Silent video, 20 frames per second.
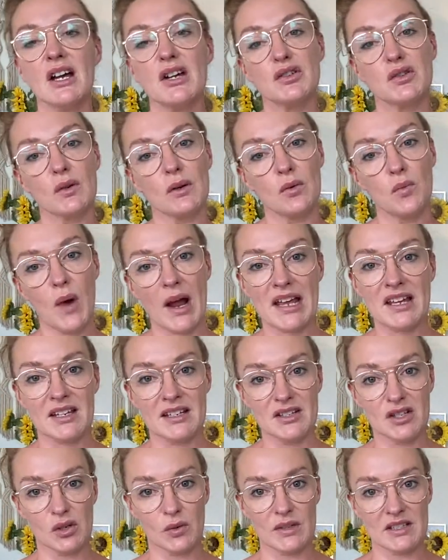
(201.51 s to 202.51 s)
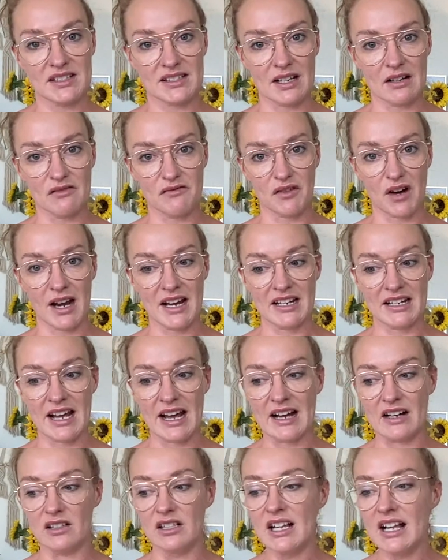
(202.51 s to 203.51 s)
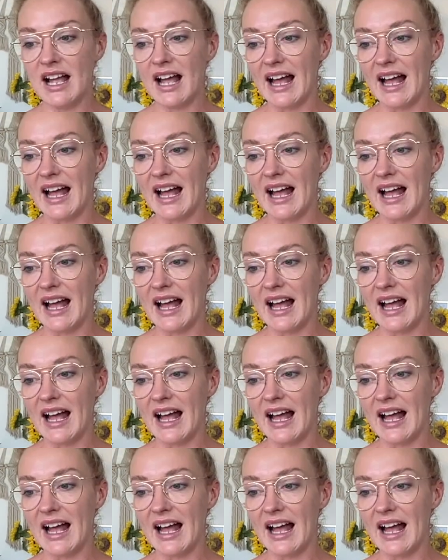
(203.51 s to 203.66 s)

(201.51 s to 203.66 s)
to awaken to itself right now.